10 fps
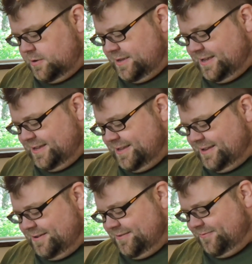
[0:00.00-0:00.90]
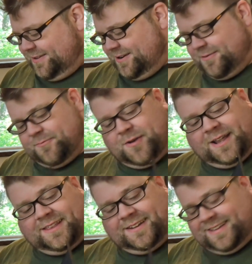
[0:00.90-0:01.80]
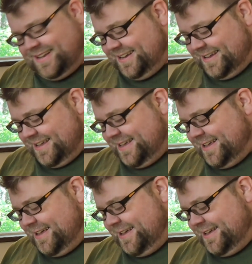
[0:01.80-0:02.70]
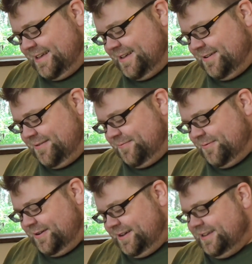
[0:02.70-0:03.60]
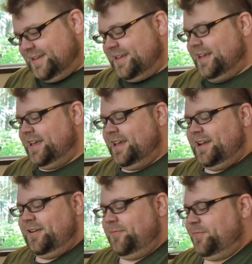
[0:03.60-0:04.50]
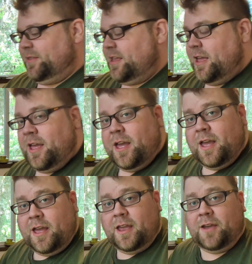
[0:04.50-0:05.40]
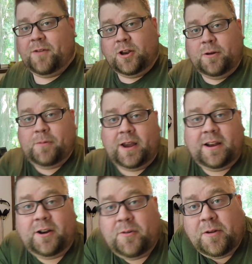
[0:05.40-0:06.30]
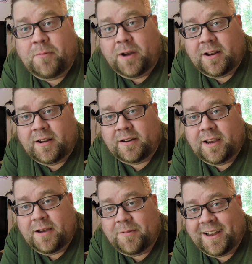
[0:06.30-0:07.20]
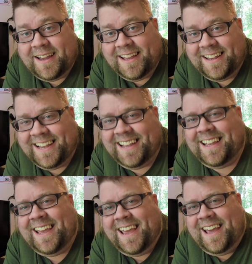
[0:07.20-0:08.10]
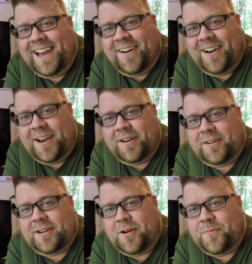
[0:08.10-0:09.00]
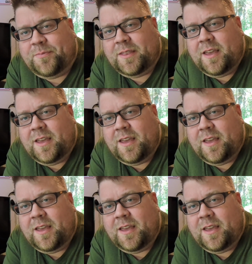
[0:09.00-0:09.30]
hopefully I don't break this thing. Oh boy. Here. If I do break it, I don't want to break it on camera. All right, so